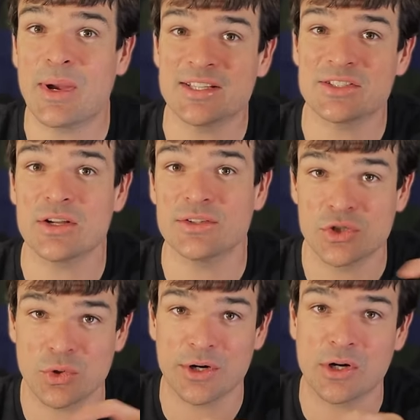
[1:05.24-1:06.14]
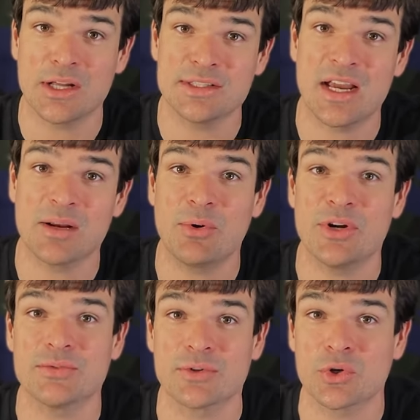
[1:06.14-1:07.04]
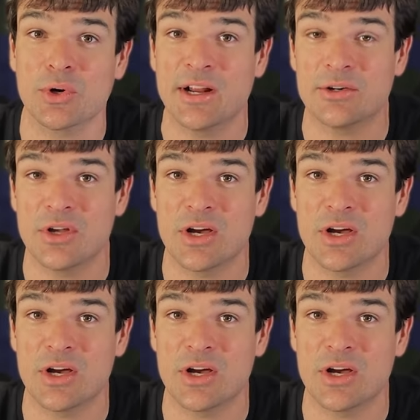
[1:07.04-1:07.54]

I installed the shorter contact points for short-haired